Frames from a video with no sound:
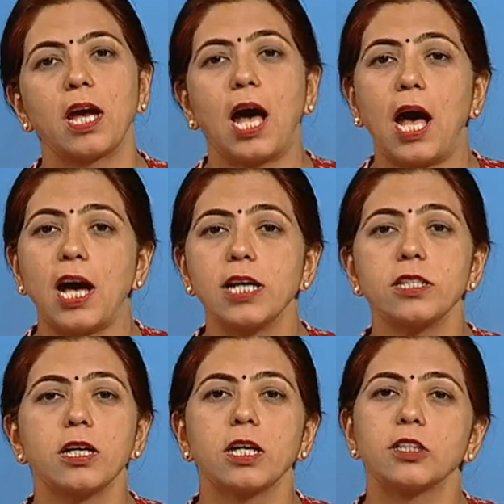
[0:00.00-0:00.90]
and
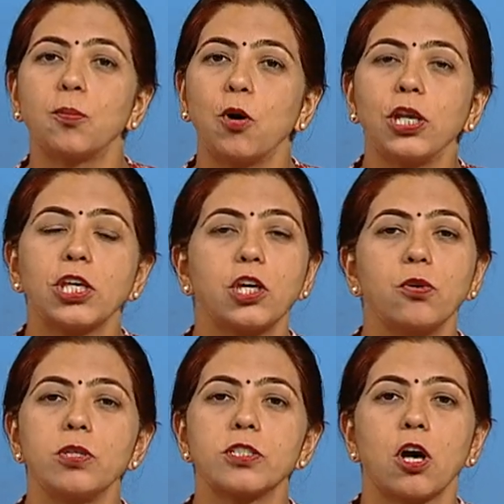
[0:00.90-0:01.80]
the
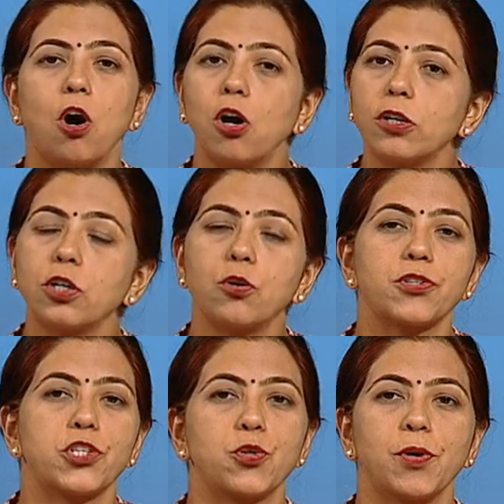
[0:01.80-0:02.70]
molecules or the
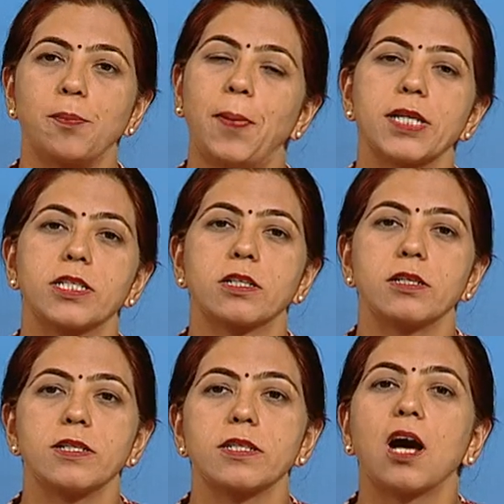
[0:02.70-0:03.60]
constituent
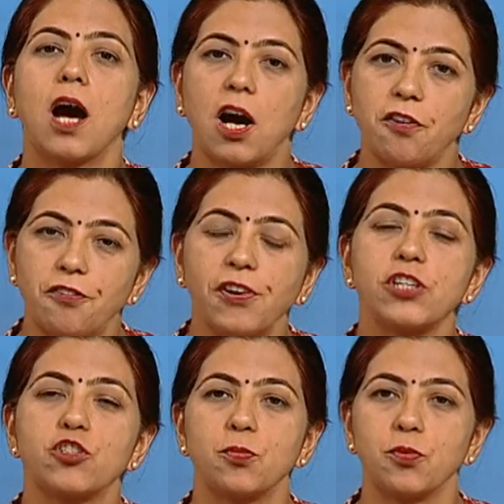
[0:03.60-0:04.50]
particles are free
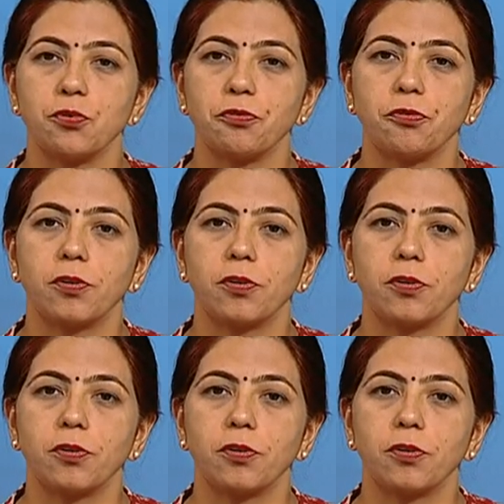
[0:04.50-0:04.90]
to move.